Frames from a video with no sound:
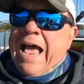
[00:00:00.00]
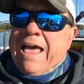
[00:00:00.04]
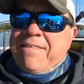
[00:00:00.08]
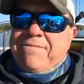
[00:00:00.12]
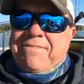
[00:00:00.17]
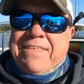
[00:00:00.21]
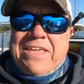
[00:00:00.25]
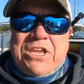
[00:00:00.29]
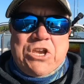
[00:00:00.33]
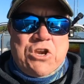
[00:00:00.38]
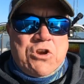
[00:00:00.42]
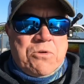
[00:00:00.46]
I
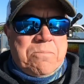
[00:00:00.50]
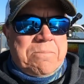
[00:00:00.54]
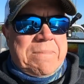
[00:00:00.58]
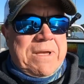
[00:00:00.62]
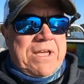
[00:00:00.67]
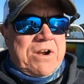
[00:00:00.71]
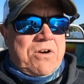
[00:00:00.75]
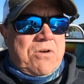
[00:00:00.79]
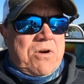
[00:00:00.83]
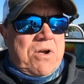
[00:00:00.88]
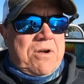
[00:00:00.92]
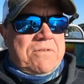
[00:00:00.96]
think you're
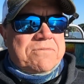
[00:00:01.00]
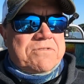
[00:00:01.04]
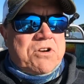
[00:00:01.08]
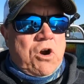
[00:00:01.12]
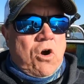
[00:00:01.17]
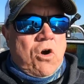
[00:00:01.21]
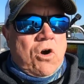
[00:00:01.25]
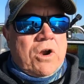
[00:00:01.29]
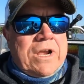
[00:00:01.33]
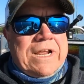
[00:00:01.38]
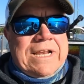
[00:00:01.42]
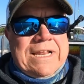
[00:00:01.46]
better off
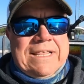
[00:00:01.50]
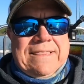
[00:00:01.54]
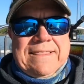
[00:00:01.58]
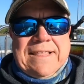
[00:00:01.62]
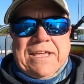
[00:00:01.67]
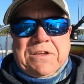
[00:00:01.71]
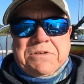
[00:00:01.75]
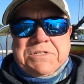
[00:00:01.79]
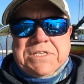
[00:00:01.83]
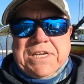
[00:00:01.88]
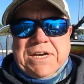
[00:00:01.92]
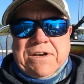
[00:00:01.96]
targeting
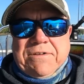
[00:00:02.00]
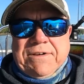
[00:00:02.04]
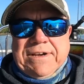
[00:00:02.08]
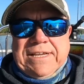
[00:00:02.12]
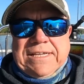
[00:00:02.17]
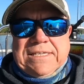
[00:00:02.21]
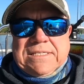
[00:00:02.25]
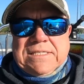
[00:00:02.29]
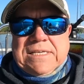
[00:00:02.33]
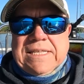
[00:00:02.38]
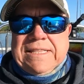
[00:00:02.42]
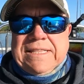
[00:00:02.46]
those
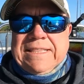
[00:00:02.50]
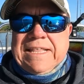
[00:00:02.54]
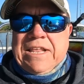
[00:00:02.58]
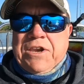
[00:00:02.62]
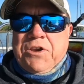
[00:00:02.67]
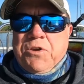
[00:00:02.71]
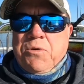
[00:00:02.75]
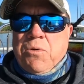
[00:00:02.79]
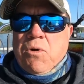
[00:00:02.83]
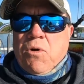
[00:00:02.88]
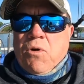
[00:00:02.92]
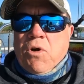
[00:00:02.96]
areas than
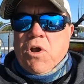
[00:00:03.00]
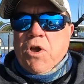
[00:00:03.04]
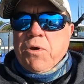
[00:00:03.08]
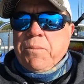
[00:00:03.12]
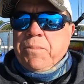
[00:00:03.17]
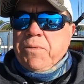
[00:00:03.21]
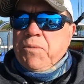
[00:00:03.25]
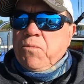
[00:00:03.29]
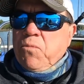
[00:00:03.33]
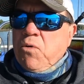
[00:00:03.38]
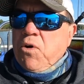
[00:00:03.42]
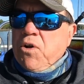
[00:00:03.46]
you are
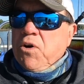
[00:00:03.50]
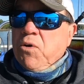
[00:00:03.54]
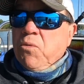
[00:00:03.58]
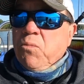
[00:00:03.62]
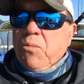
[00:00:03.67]
open water.